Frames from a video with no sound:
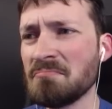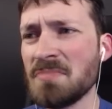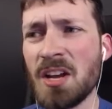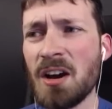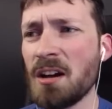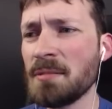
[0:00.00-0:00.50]

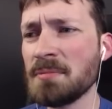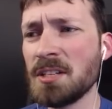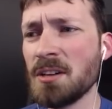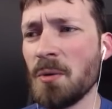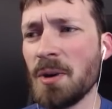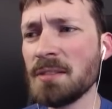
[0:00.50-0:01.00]
No,
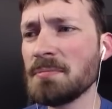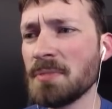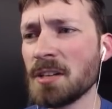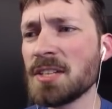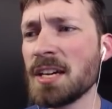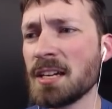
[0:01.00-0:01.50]
you know what?
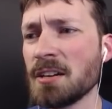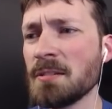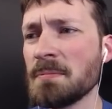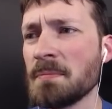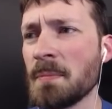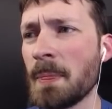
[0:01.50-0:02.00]
I'll take
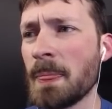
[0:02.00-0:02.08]
her.